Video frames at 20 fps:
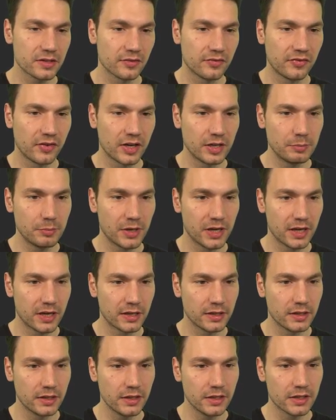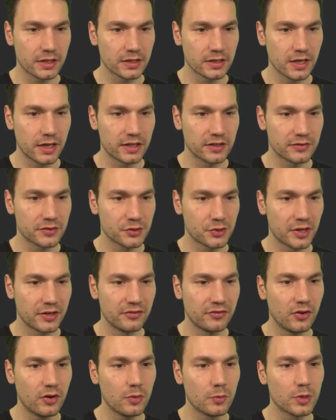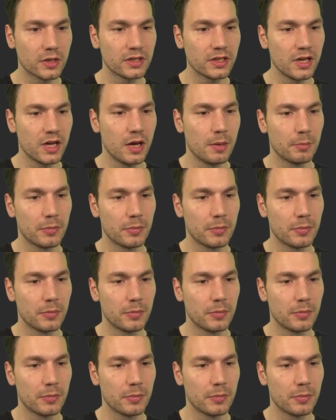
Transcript: So find by ID, that's kind of straightforward.